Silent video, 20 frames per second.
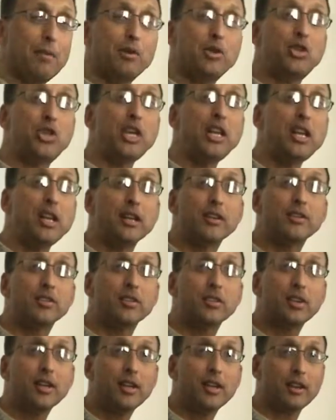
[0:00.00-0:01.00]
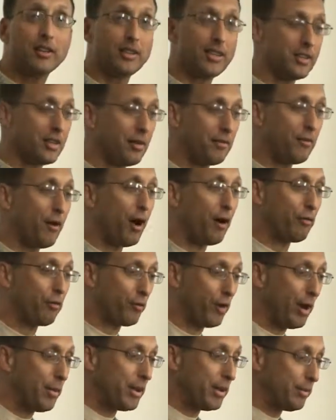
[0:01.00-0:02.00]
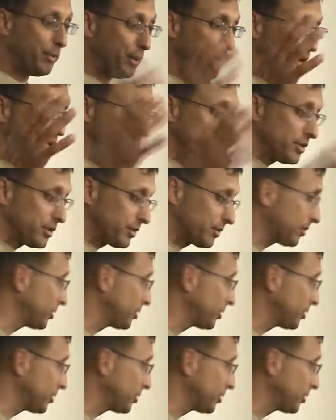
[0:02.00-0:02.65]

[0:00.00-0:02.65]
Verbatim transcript: I'm a genius, because it's far from it, but it just